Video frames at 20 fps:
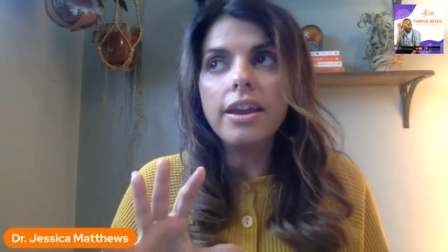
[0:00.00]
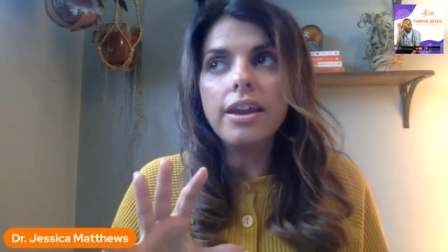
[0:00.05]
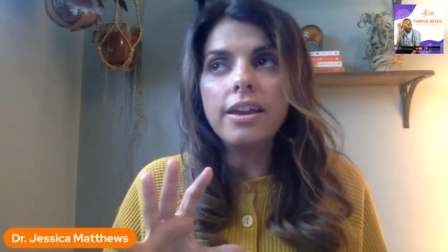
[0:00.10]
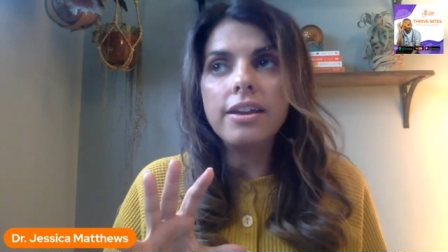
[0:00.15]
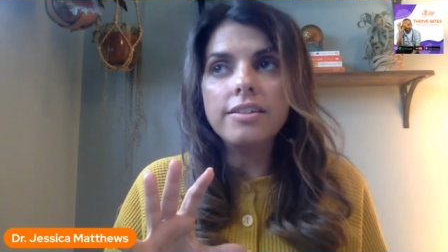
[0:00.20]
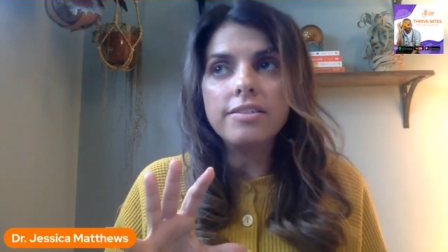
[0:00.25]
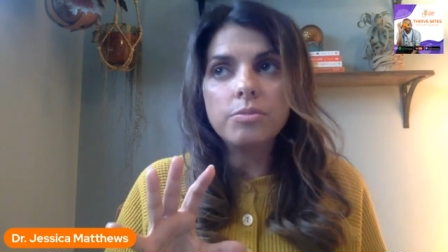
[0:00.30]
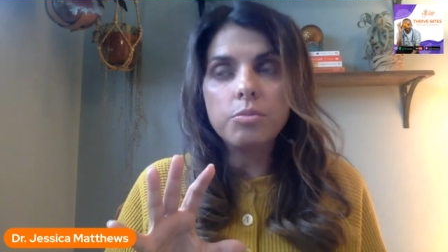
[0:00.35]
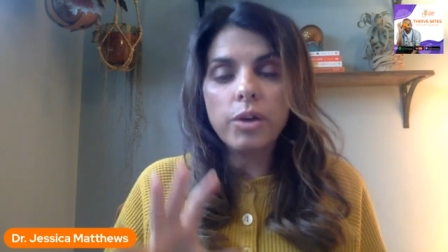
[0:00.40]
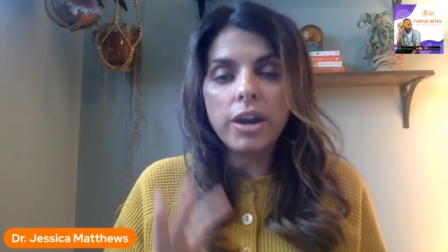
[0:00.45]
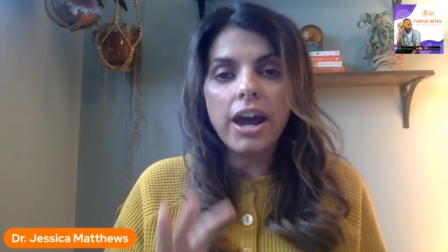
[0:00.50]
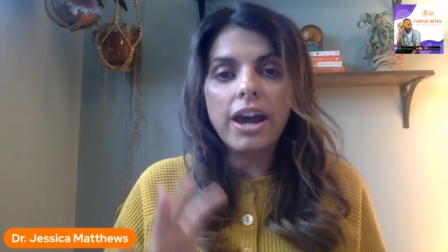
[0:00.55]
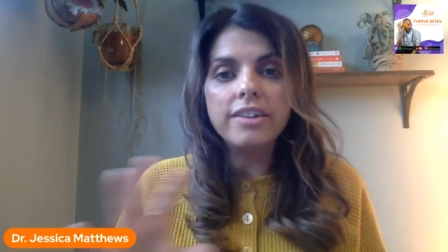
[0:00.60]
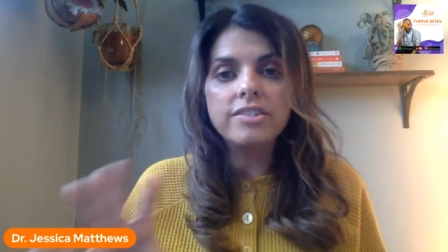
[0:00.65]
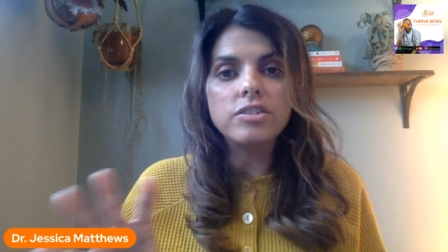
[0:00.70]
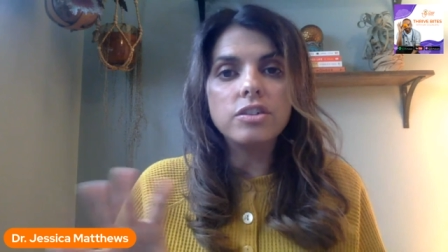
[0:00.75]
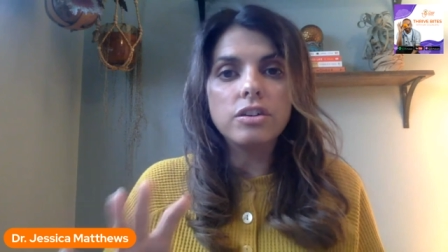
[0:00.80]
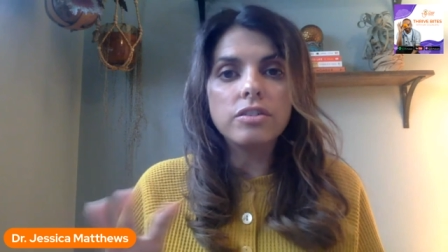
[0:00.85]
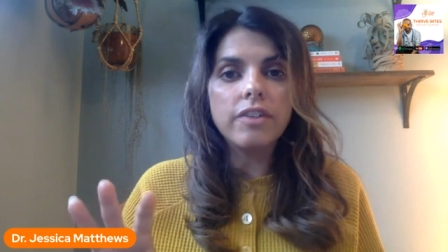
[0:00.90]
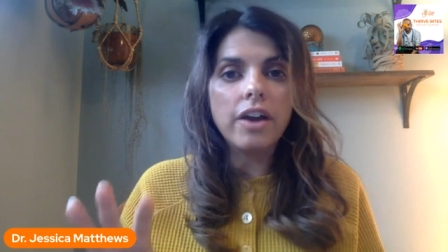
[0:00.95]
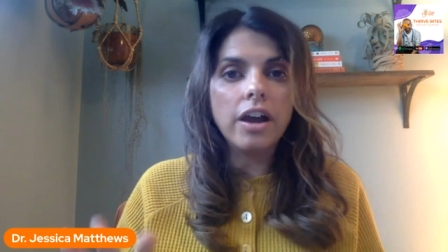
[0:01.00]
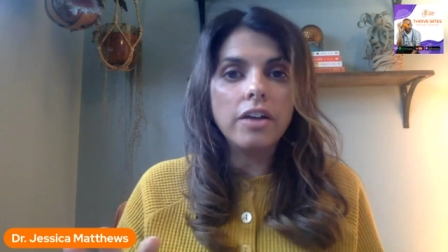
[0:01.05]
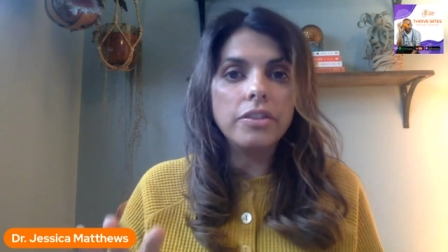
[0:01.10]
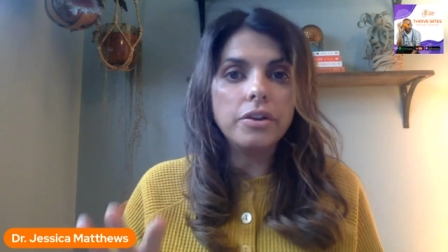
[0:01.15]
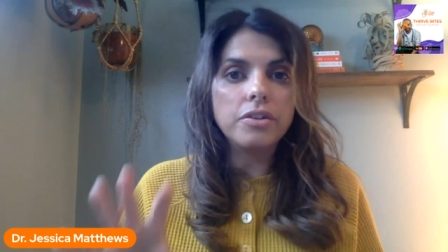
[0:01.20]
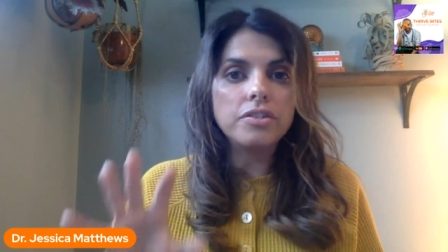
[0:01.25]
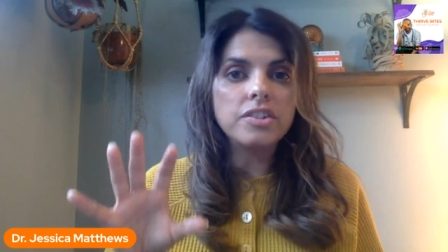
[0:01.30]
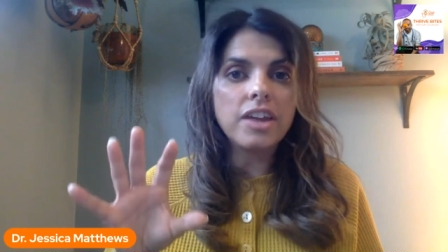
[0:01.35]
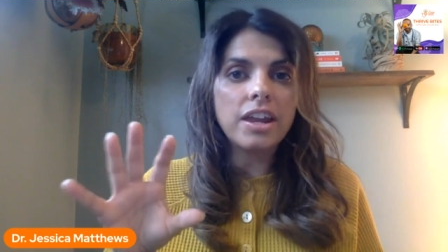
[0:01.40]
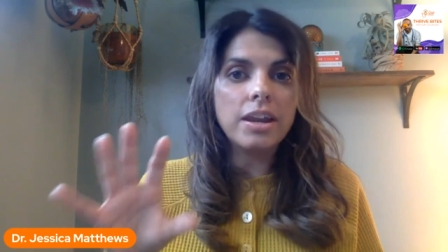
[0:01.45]
is when I serve
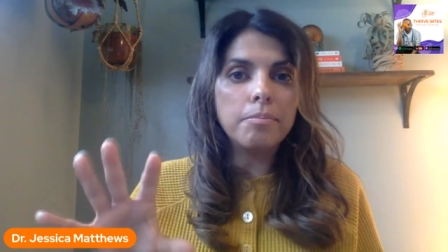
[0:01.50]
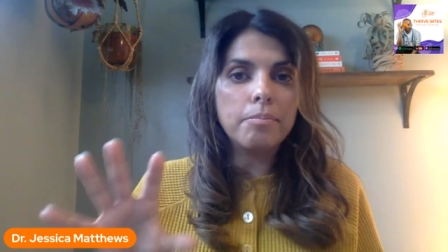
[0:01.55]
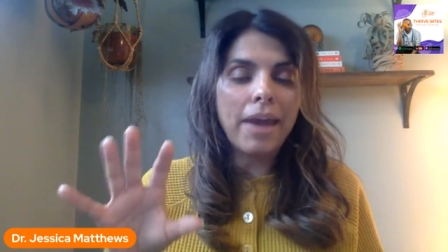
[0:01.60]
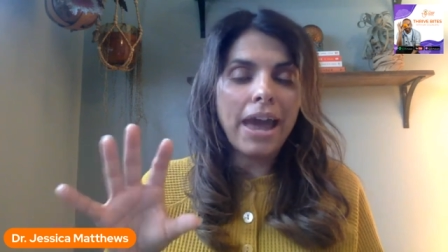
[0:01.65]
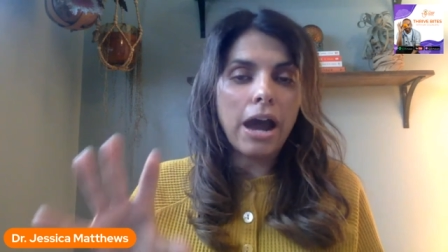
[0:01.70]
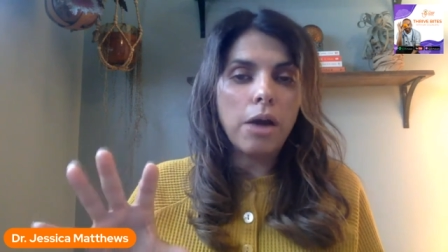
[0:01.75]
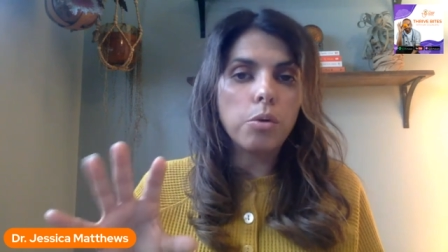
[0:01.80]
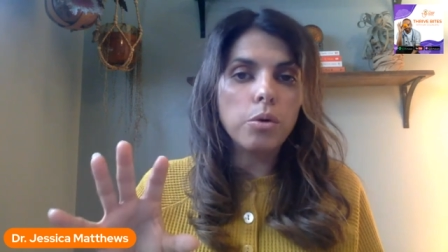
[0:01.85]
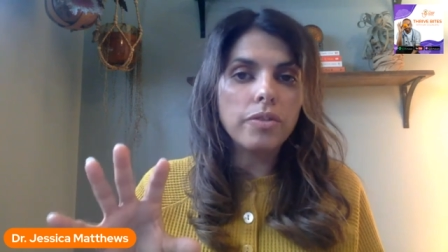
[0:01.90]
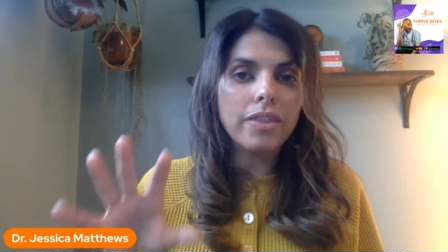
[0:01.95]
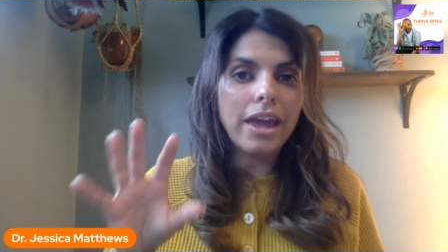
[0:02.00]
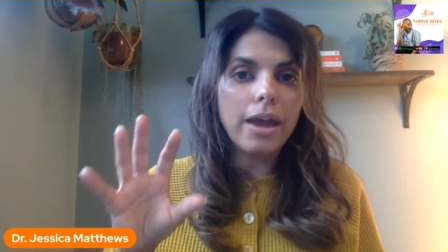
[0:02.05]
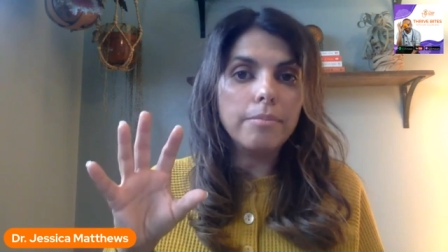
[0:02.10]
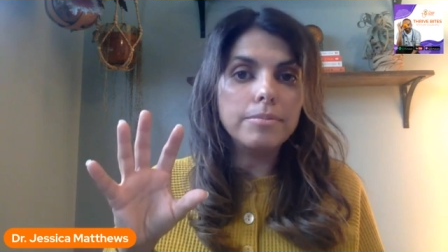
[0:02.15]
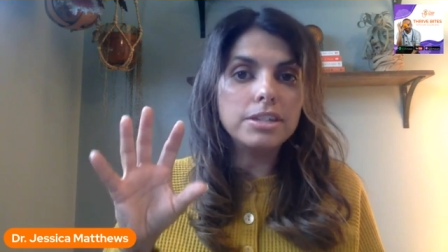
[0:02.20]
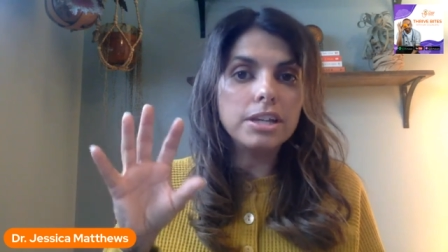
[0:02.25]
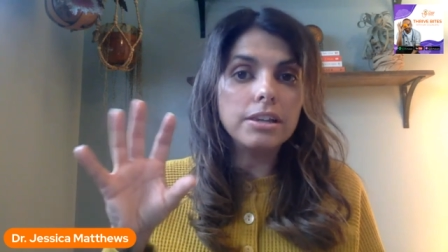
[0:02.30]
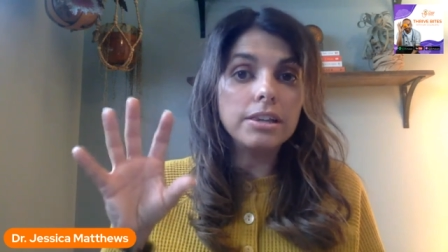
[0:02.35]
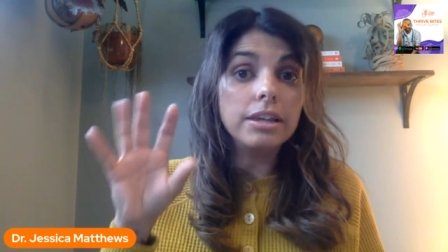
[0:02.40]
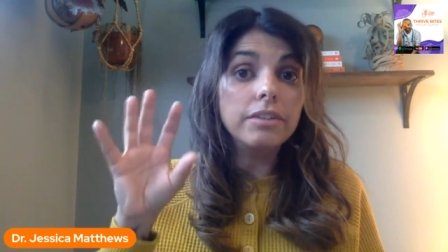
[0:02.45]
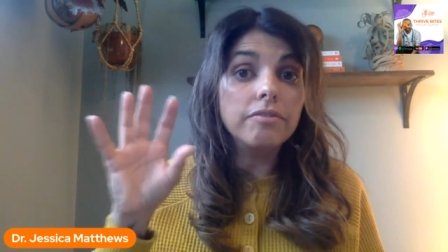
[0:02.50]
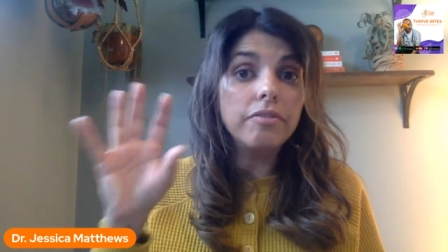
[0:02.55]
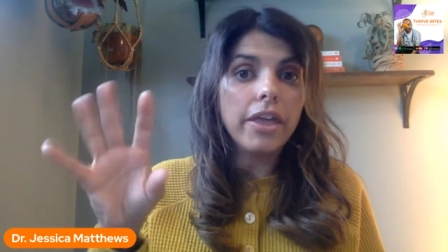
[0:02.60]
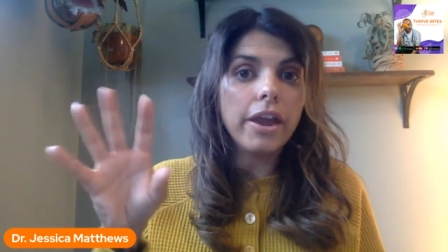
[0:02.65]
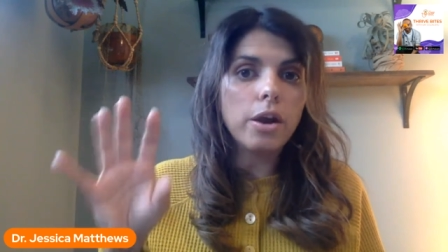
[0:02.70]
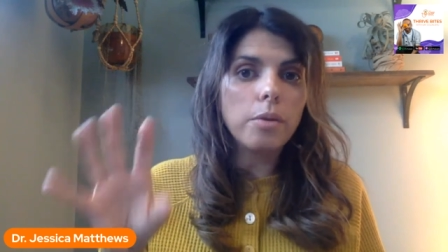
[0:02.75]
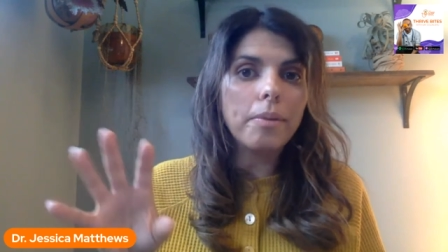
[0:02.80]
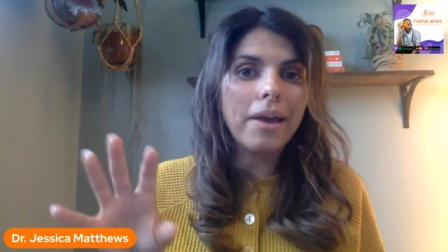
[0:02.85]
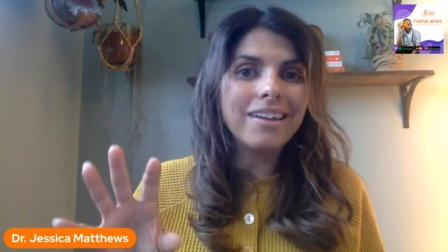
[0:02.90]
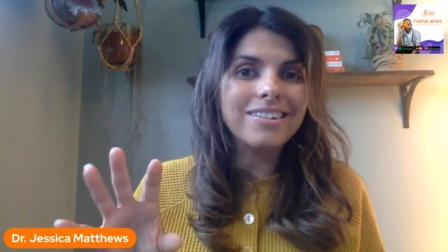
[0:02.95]
others and empower them to live
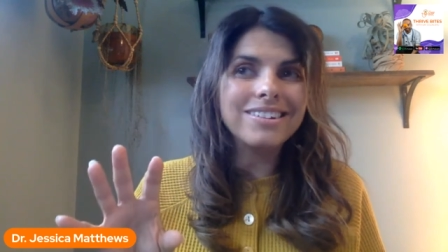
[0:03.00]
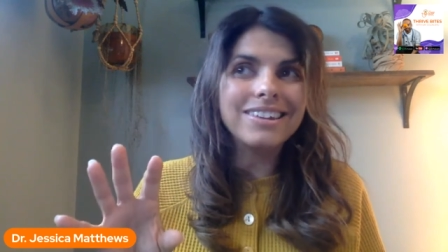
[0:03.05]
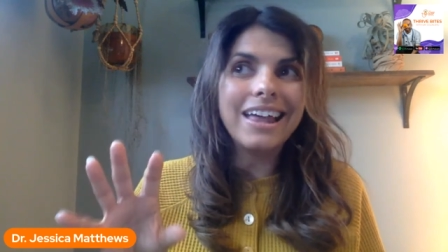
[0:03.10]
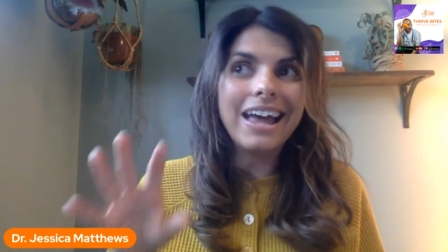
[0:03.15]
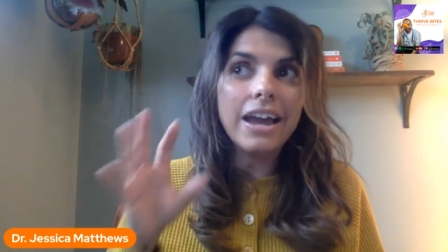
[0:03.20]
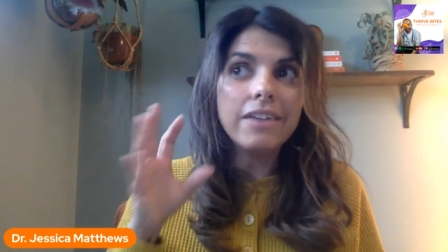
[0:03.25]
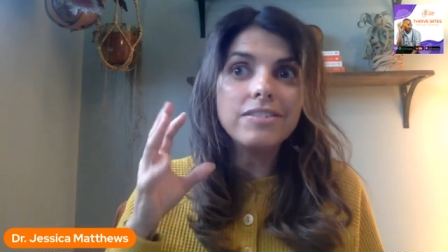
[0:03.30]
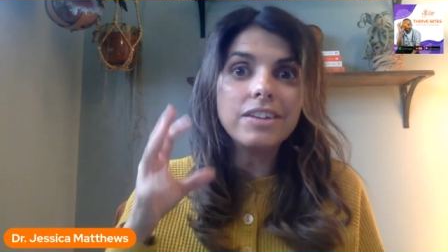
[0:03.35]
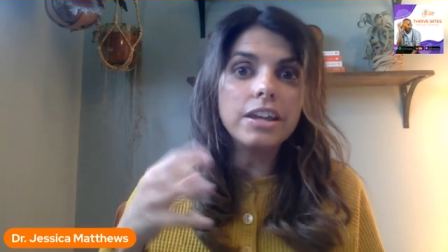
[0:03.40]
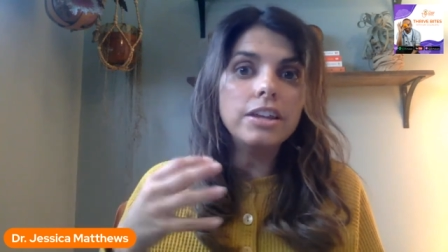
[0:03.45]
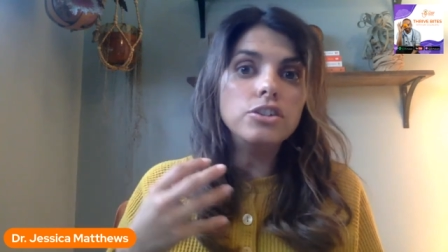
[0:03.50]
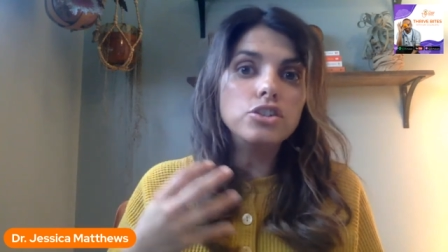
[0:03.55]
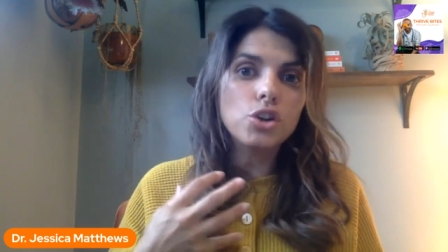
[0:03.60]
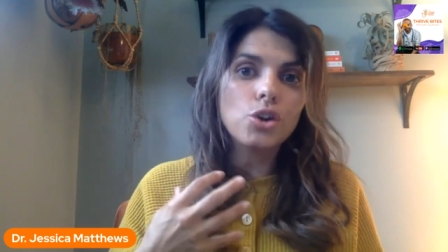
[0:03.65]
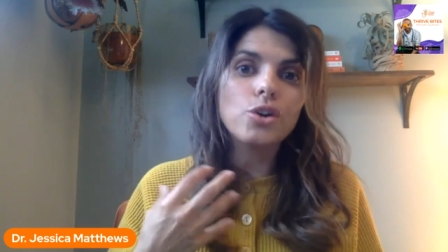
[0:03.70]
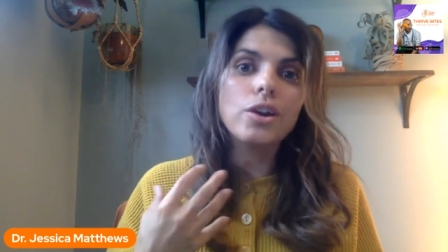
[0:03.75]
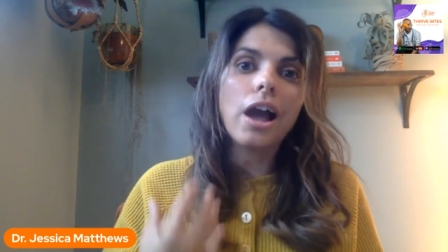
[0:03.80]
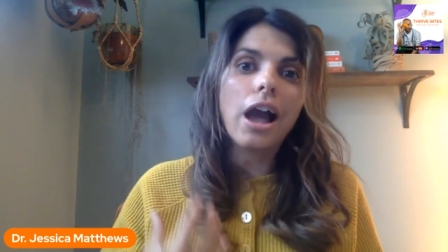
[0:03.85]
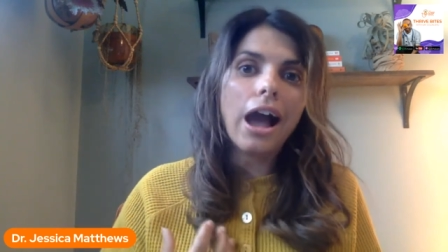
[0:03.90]
their best lives, in turn,